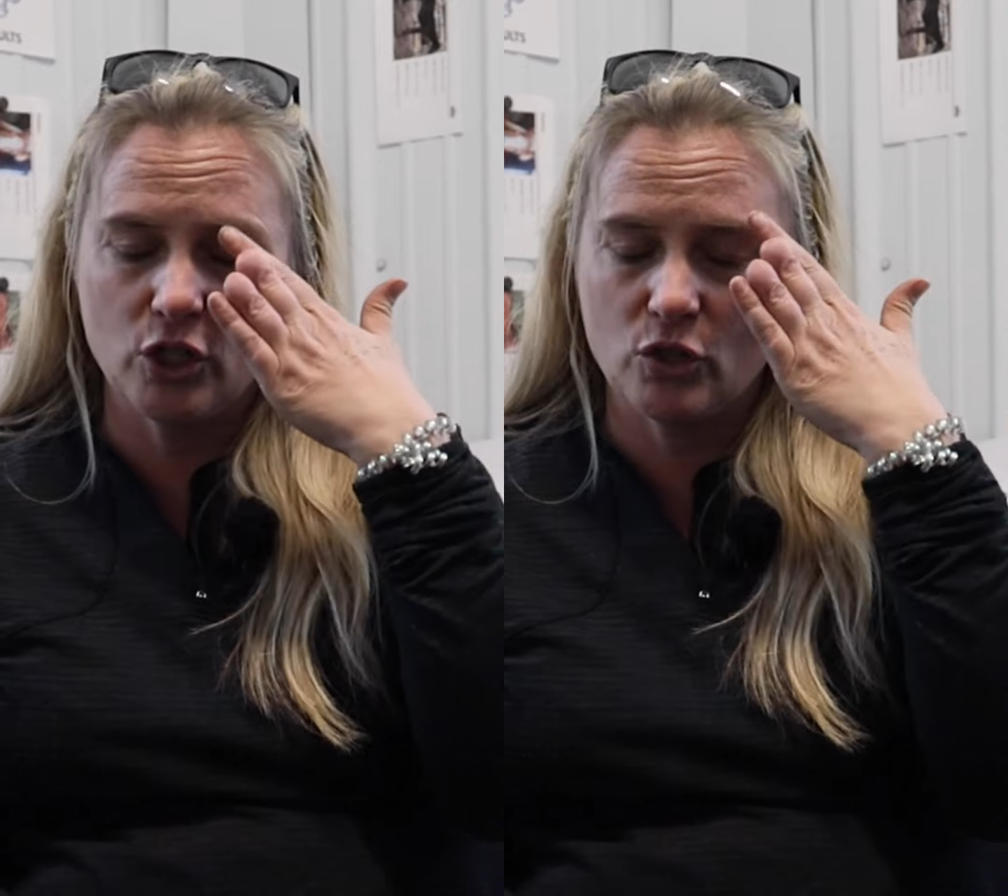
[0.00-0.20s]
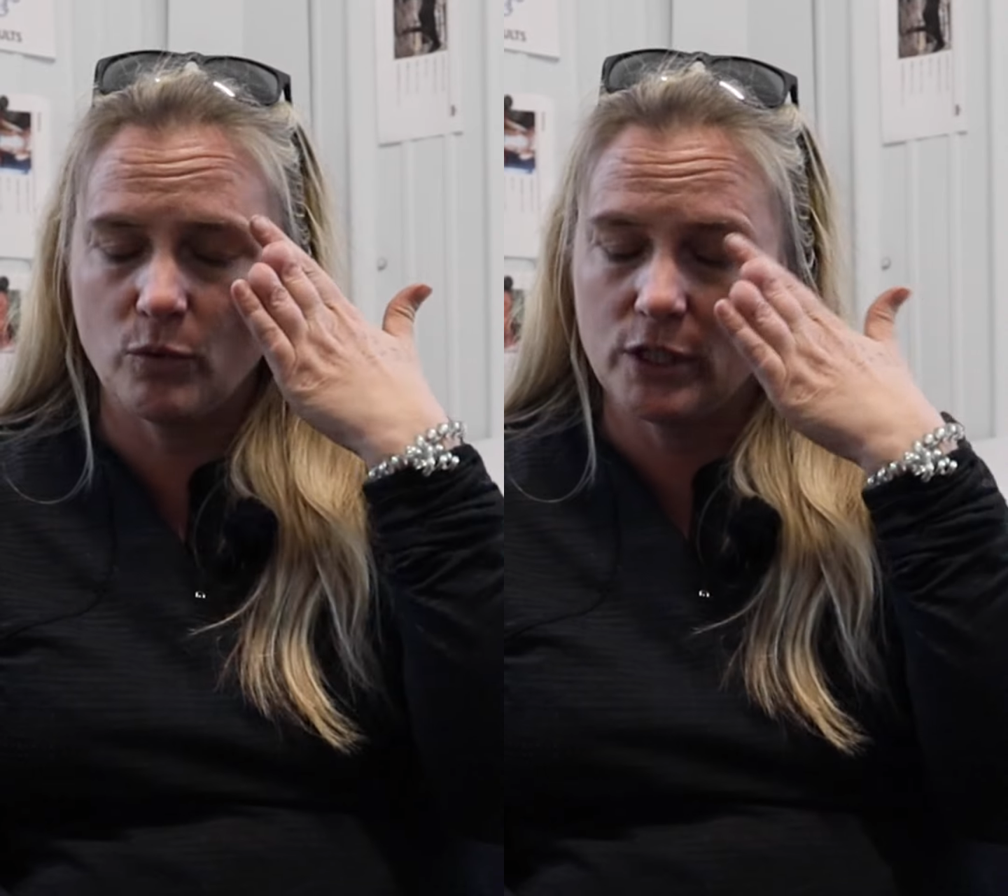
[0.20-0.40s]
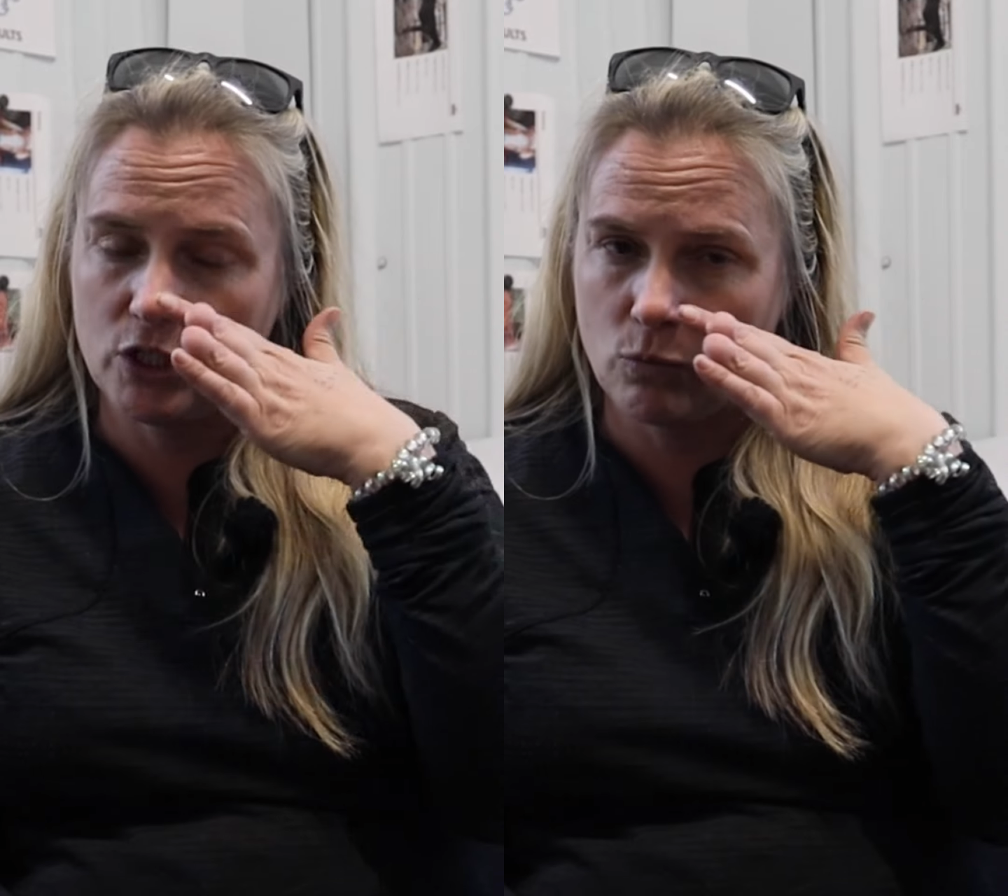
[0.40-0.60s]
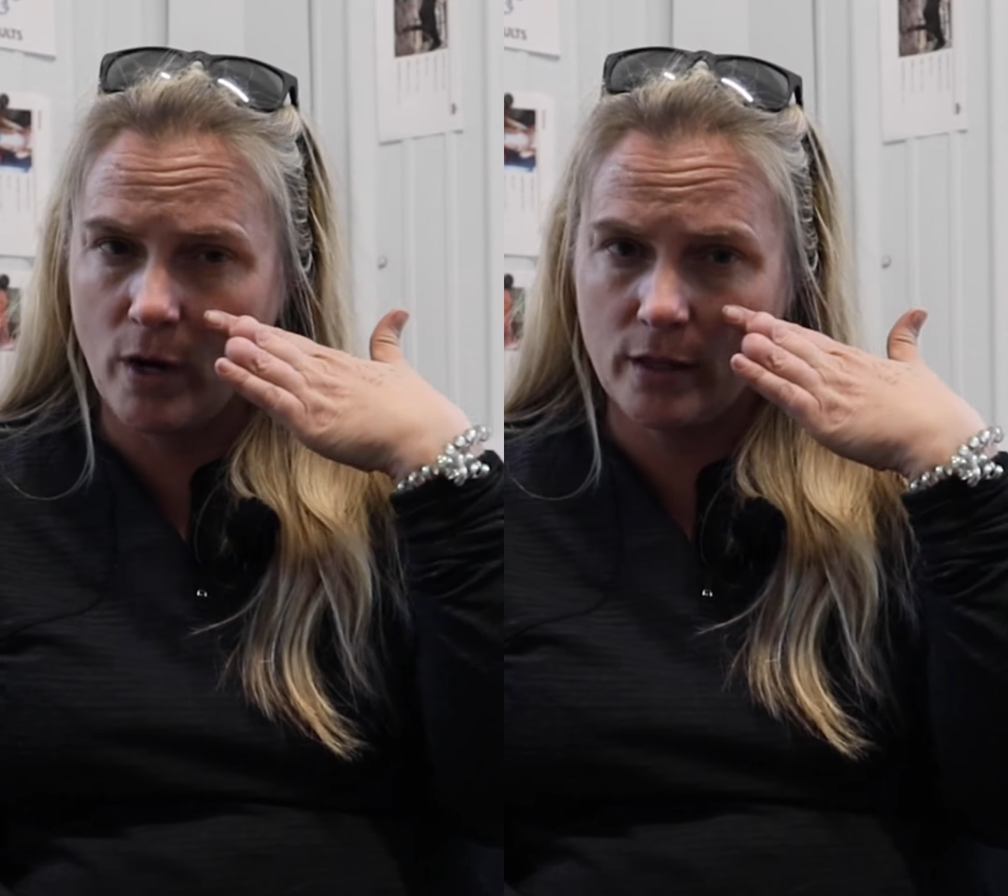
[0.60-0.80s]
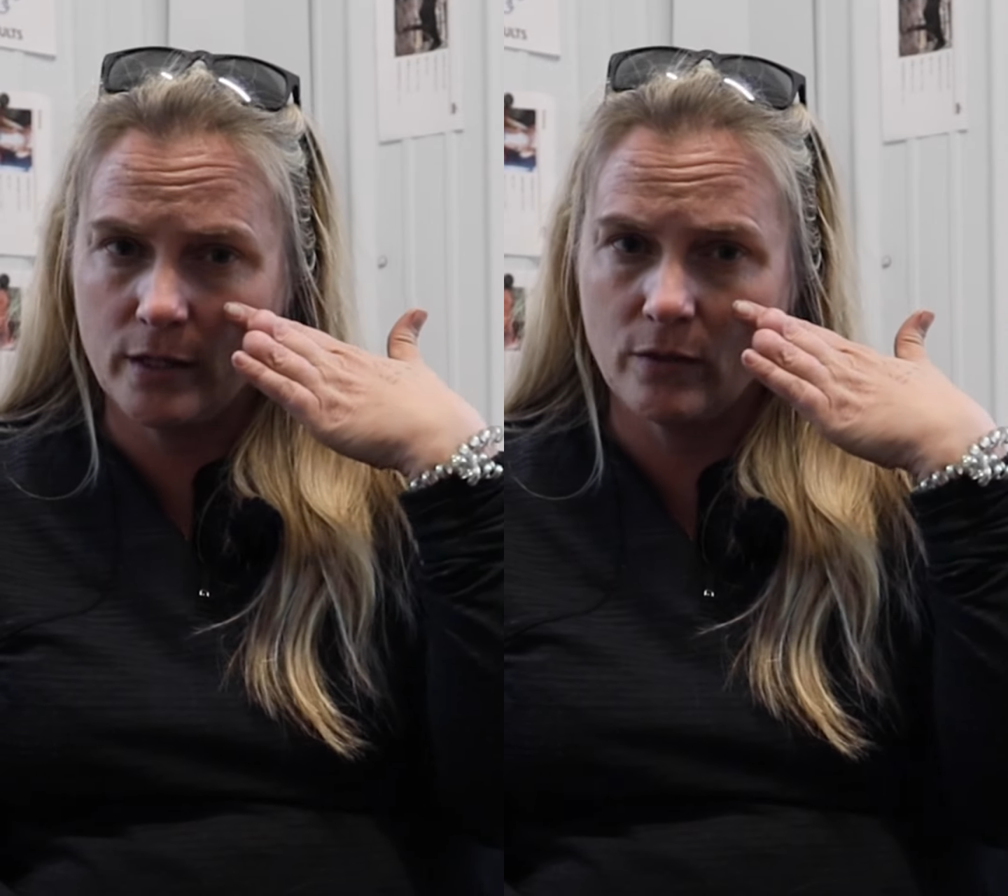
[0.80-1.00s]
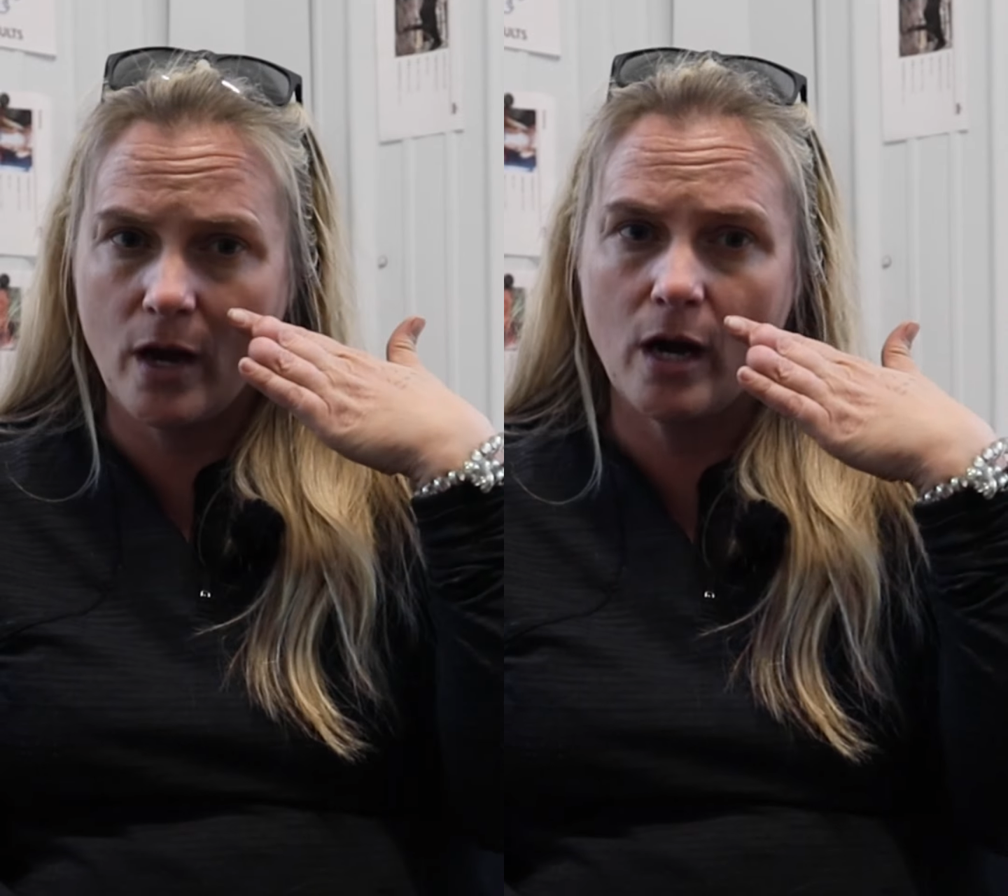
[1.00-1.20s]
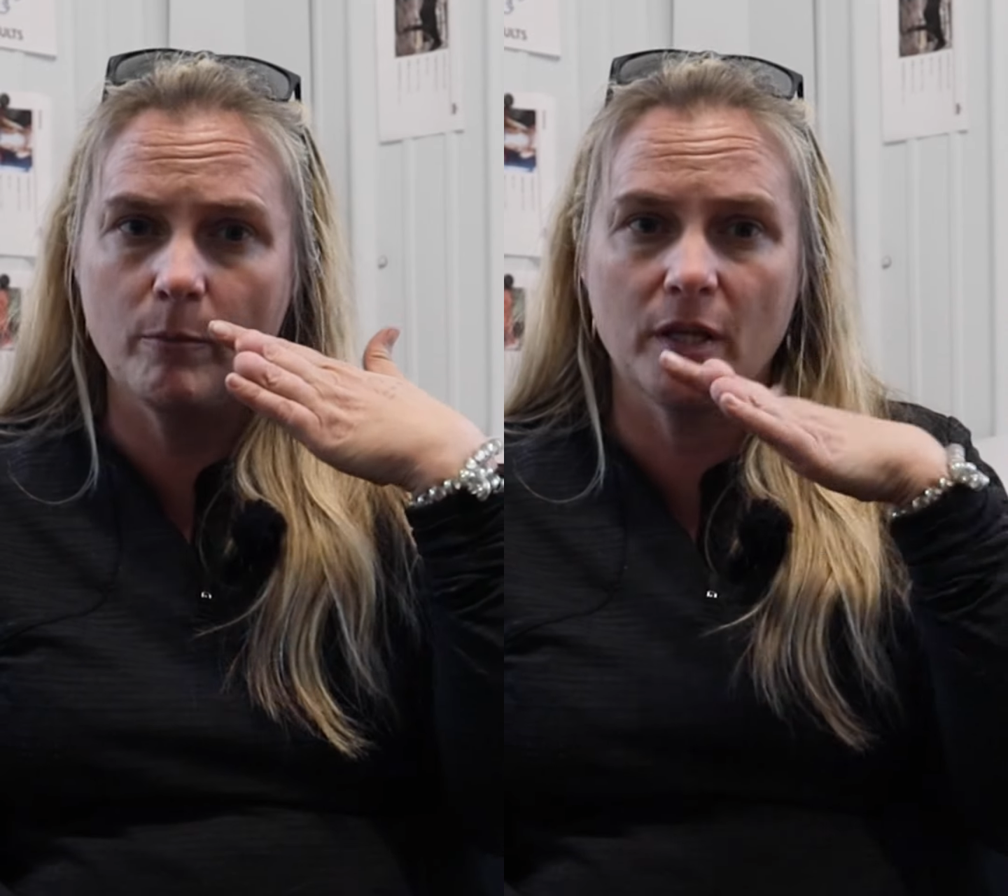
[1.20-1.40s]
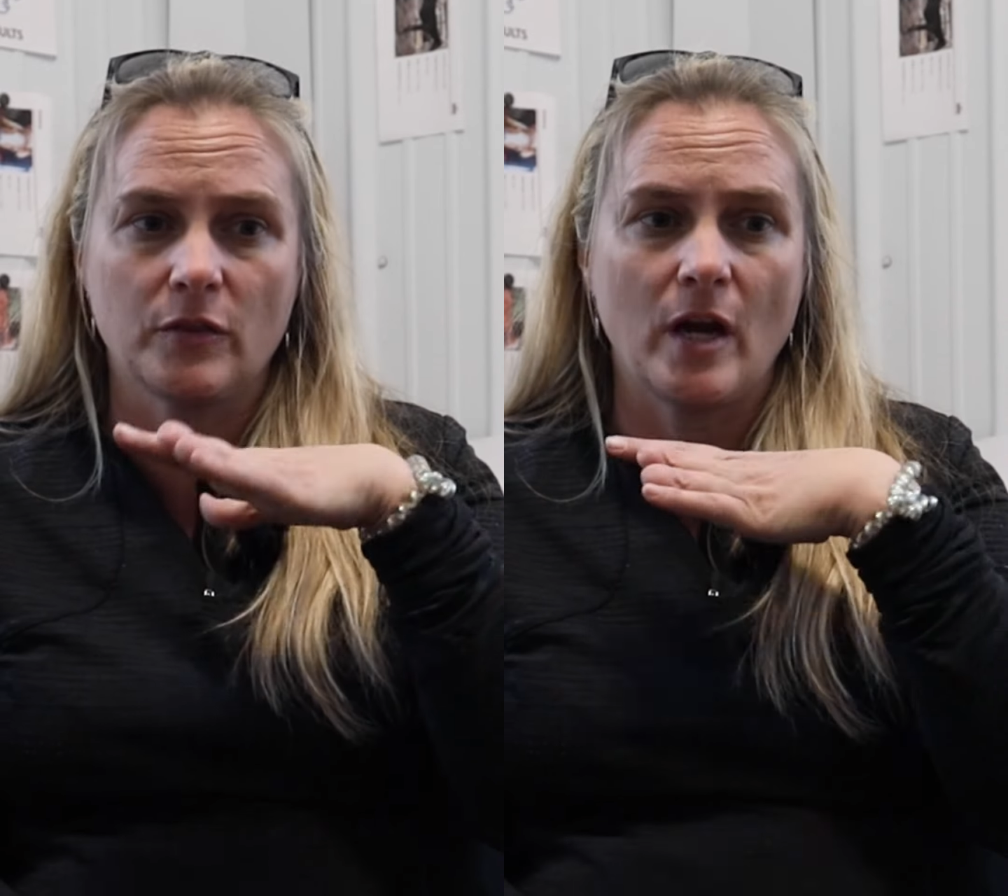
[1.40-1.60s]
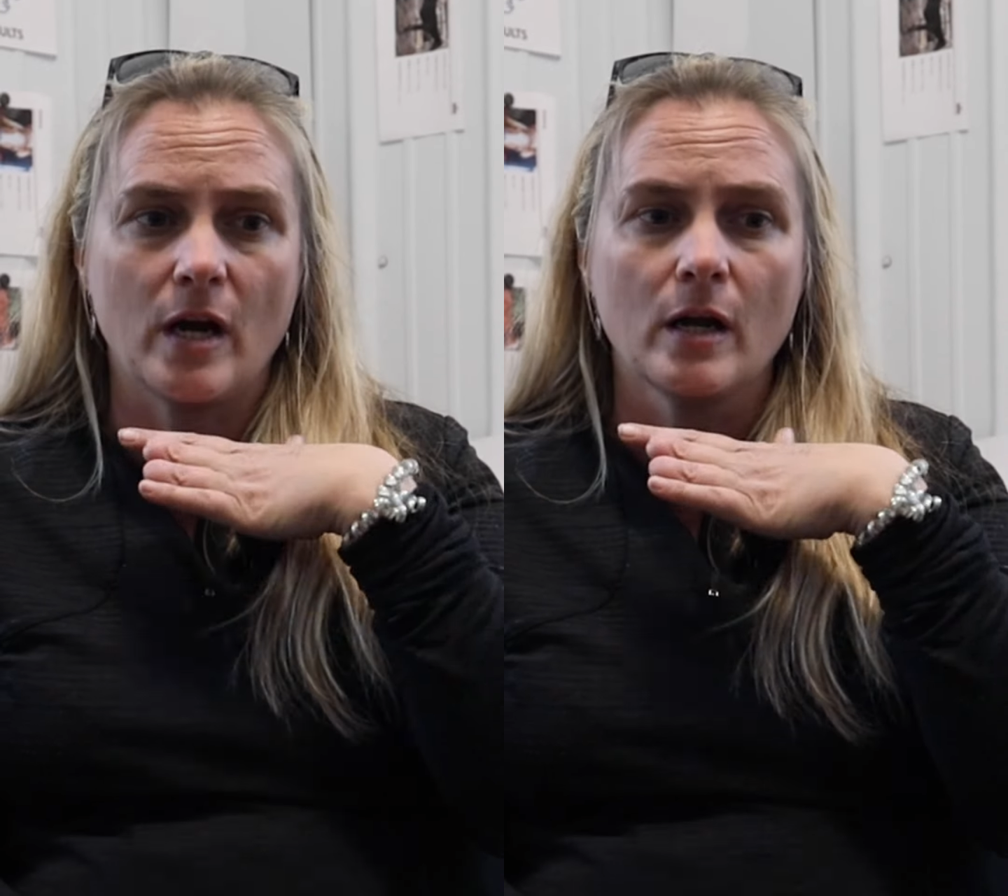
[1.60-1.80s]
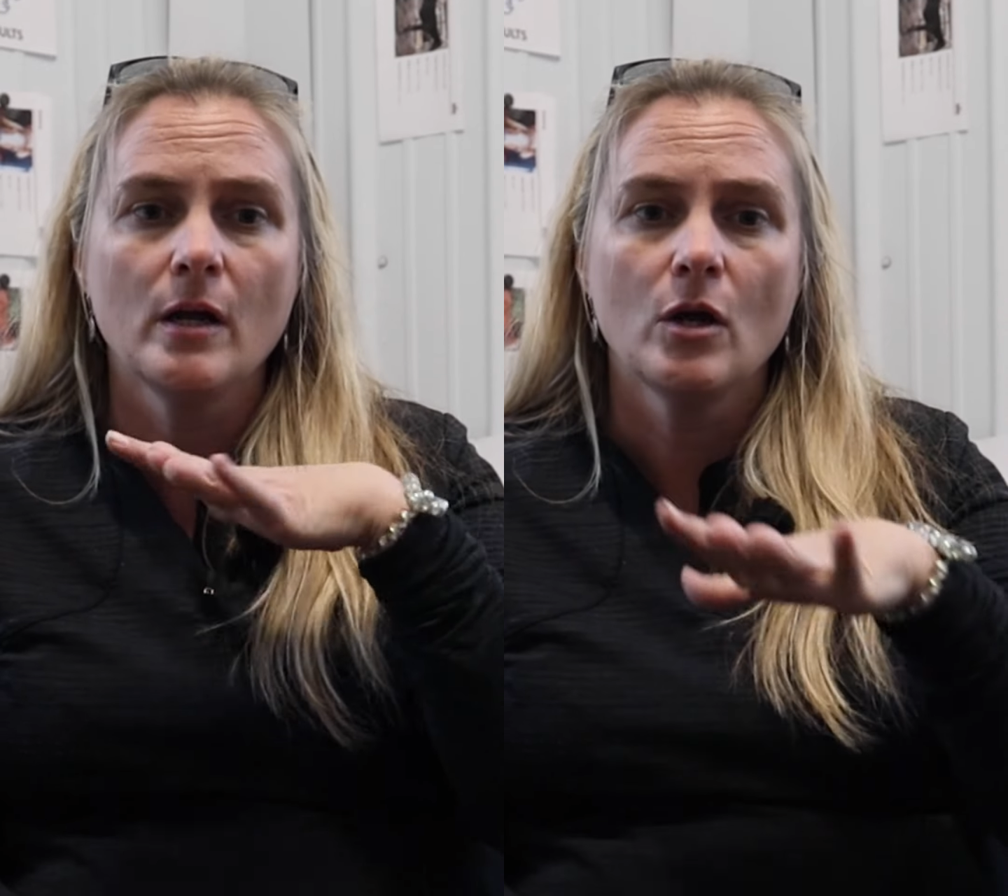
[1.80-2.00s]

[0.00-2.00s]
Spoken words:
just with the swelling there, but there